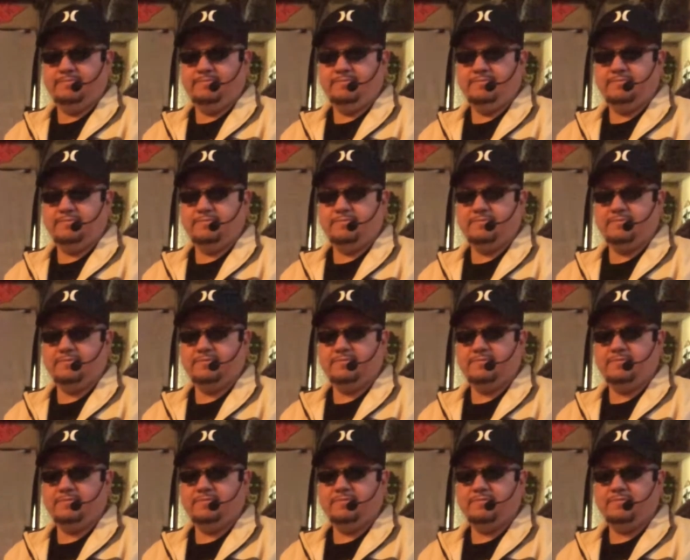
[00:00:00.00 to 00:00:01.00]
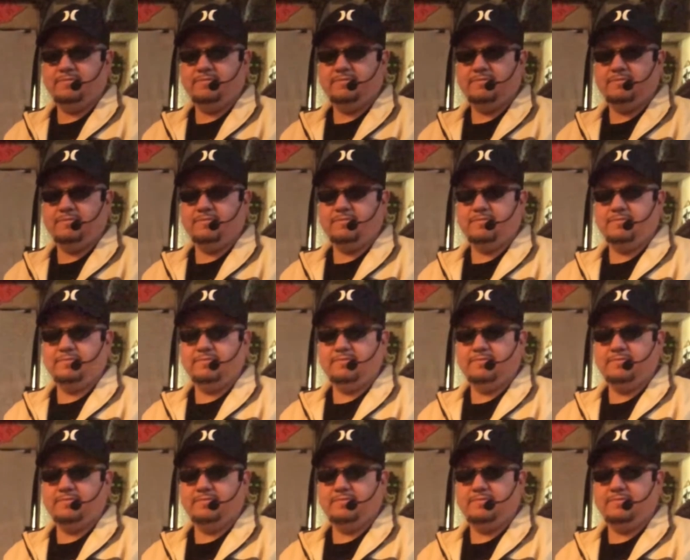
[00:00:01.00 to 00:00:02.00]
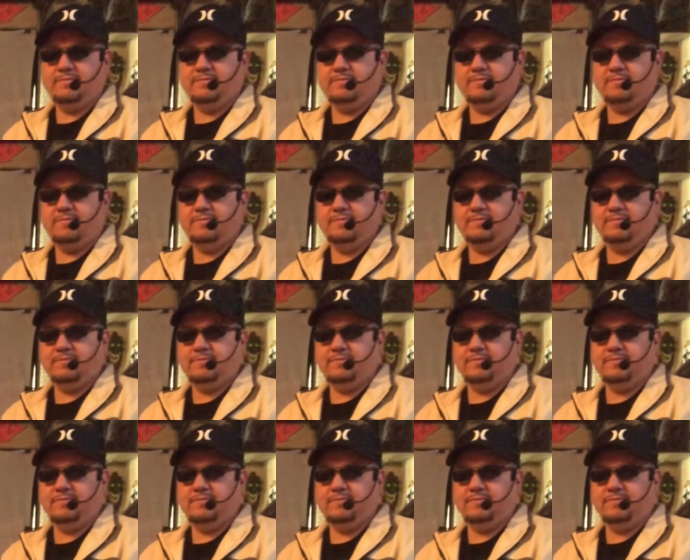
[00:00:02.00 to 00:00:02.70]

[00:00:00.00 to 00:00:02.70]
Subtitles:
Nobody speaks.